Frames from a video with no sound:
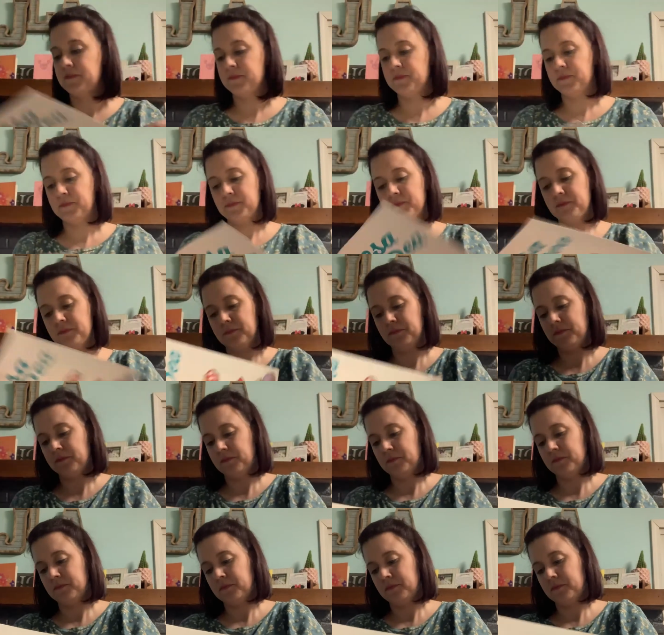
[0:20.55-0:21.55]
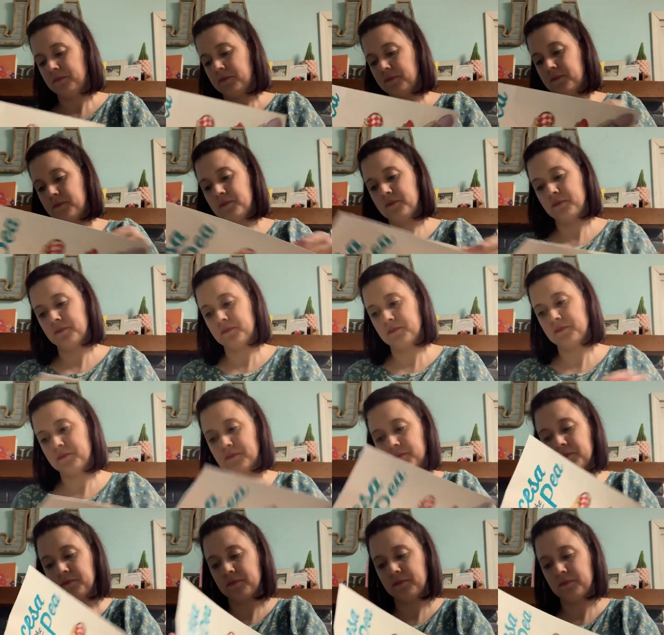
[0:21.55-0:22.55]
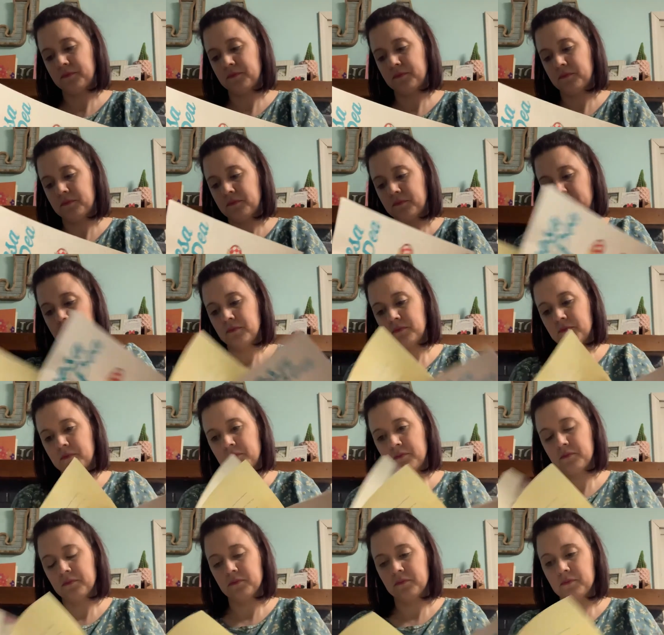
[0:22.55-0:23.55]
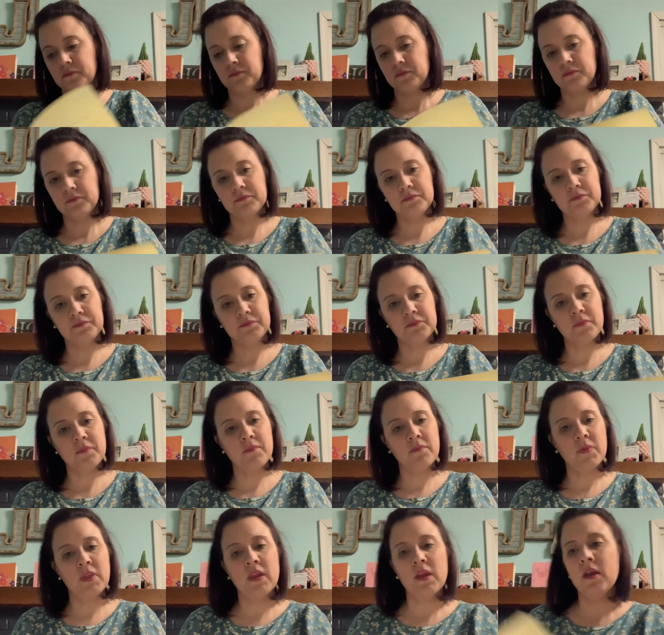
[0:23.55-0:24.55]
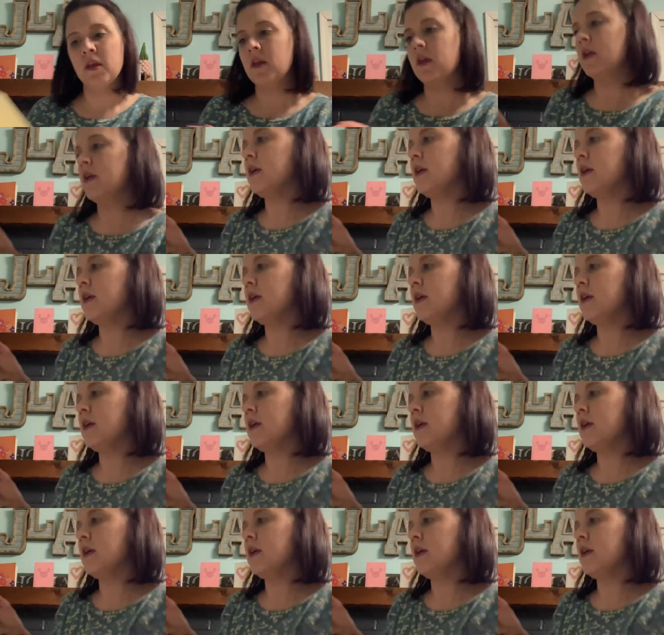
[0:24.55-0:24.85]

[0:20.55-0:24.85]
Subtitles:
No one is speaking in this clip.